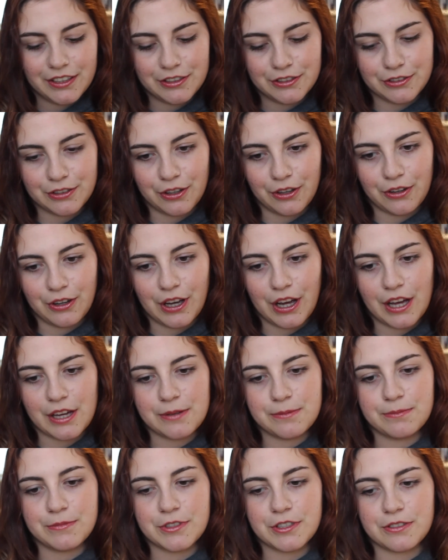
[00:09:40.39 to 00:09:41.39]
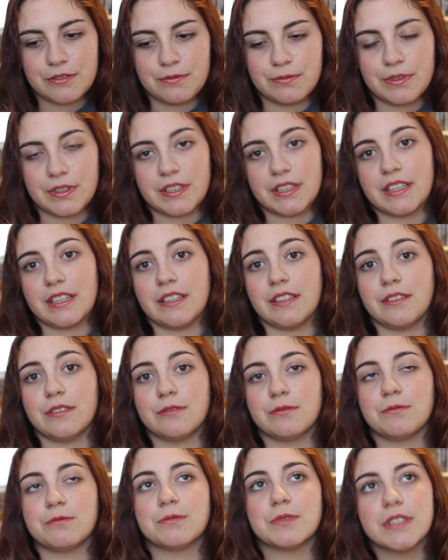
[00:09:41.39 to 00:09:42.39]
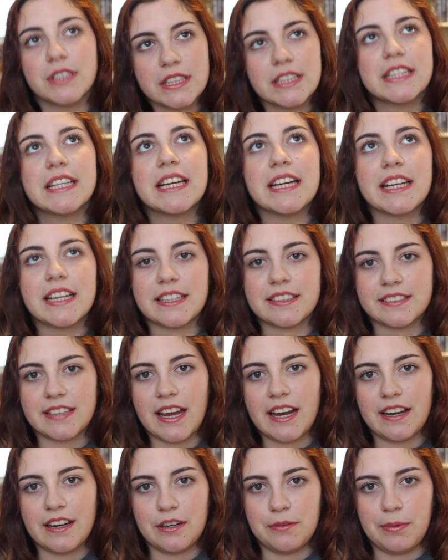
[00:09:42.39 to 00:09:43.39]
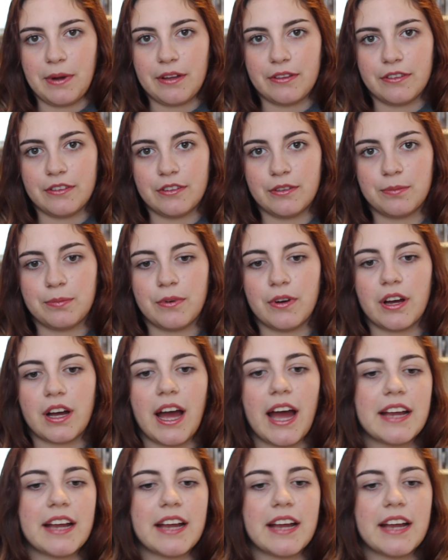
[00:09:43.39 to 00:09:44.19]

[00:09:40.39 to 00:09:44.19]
So I'm just really, really excited about this book.